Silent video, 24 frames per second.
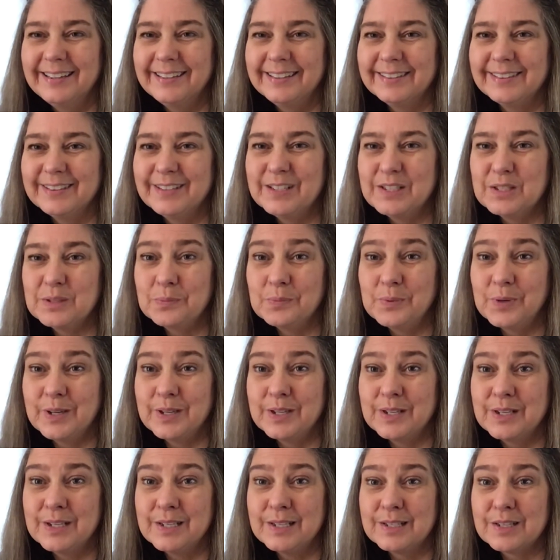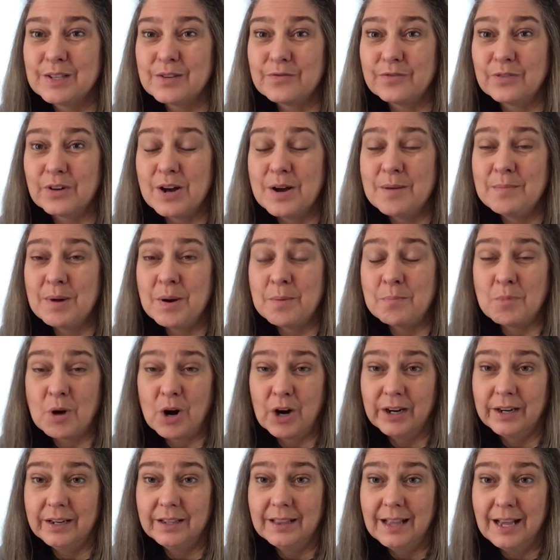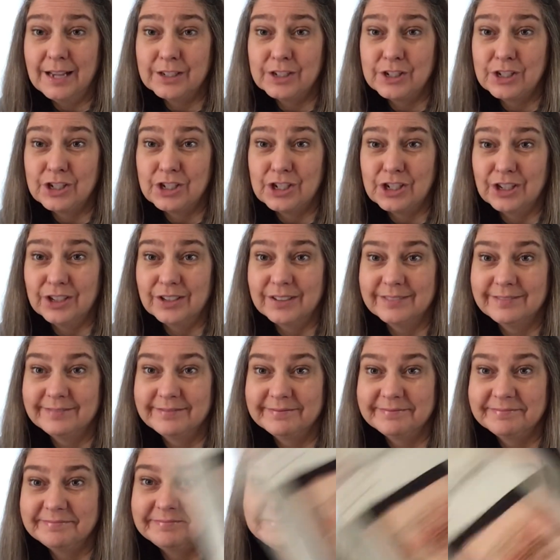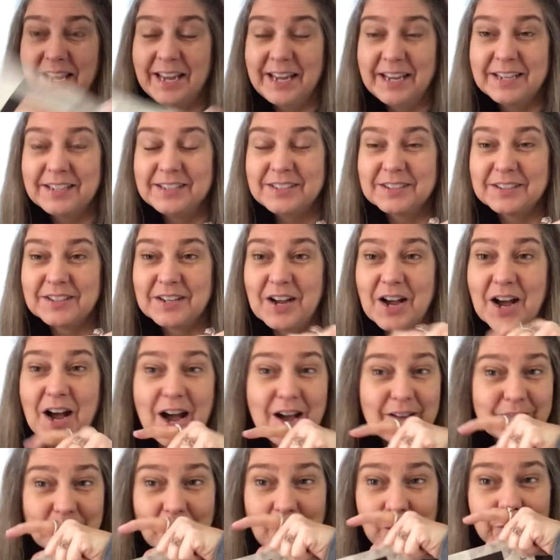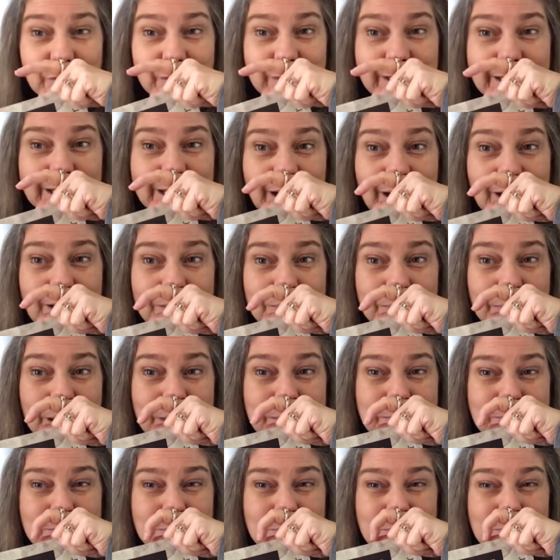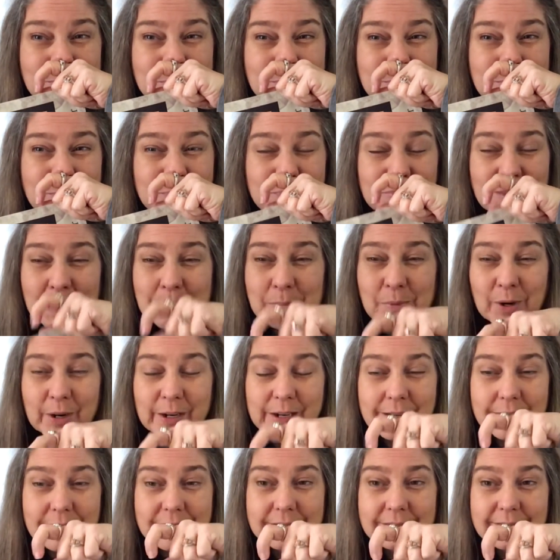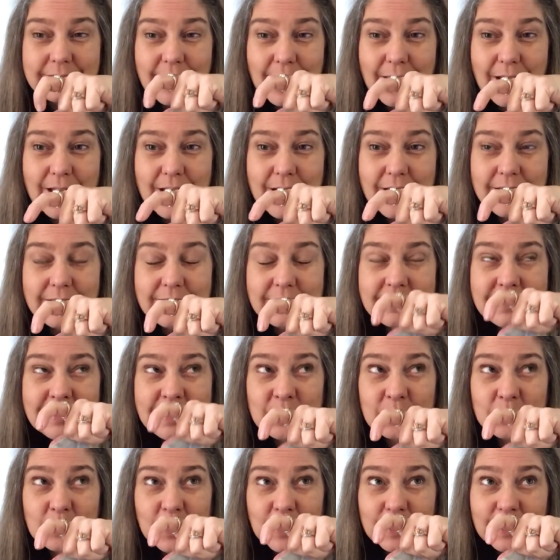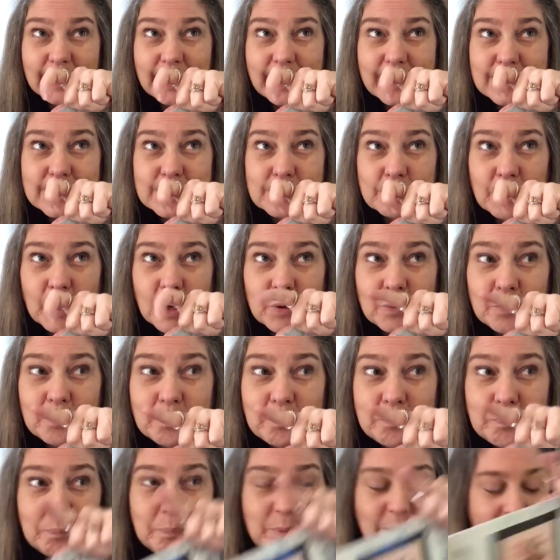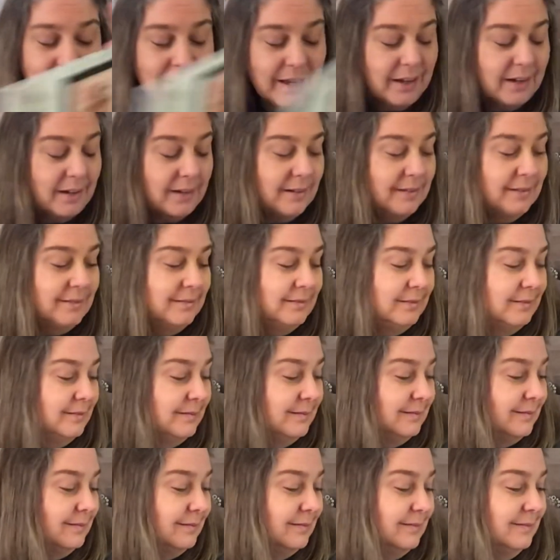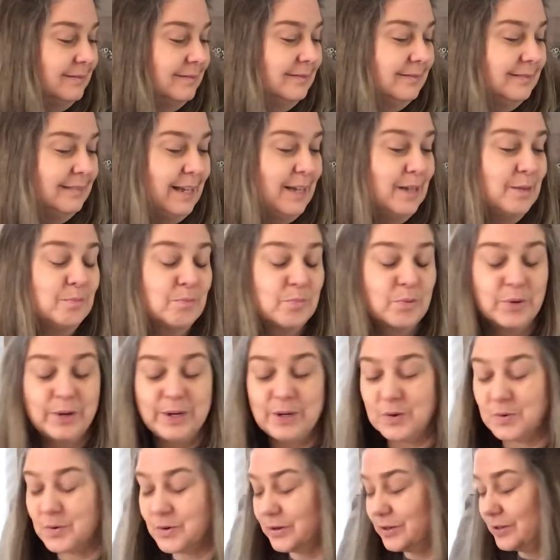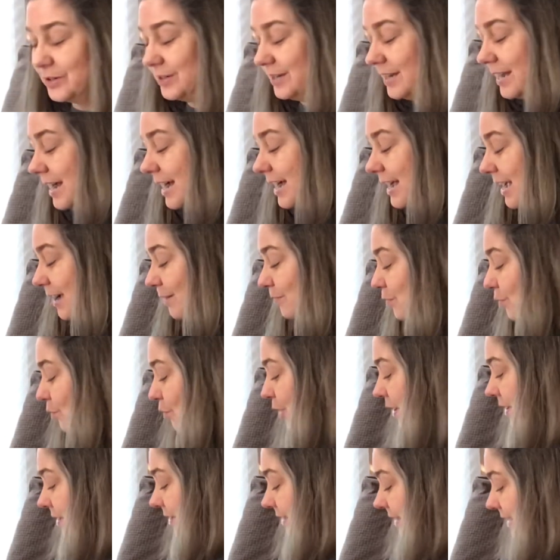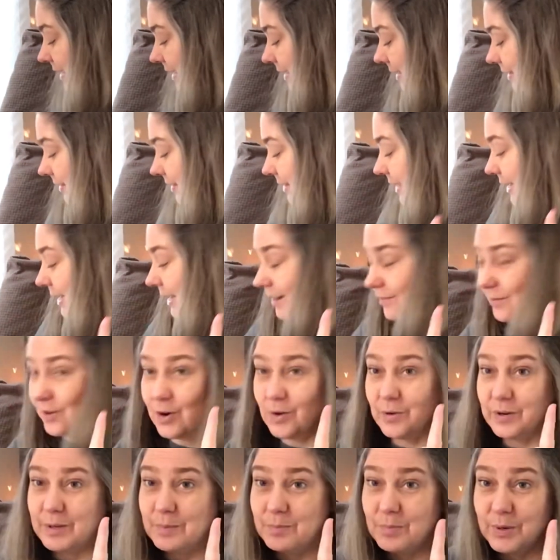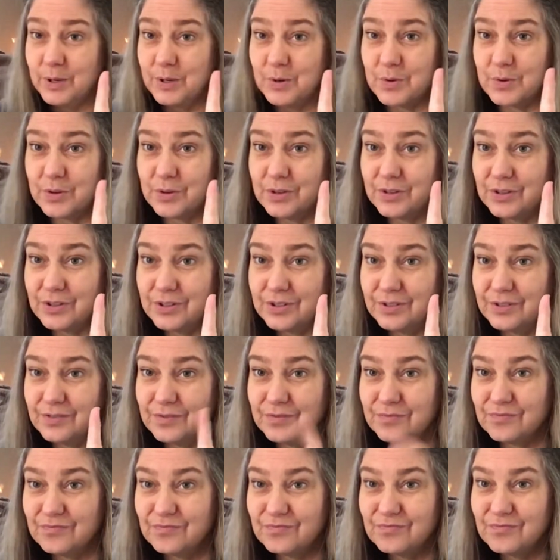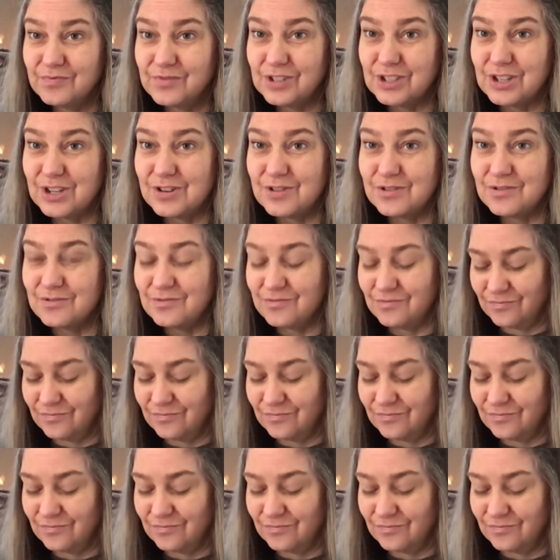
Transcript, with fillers: this was from market last year, and I've already got my not market Needlework Expo pick and pre-ordered. I have one thing that I've already pre-ordered. So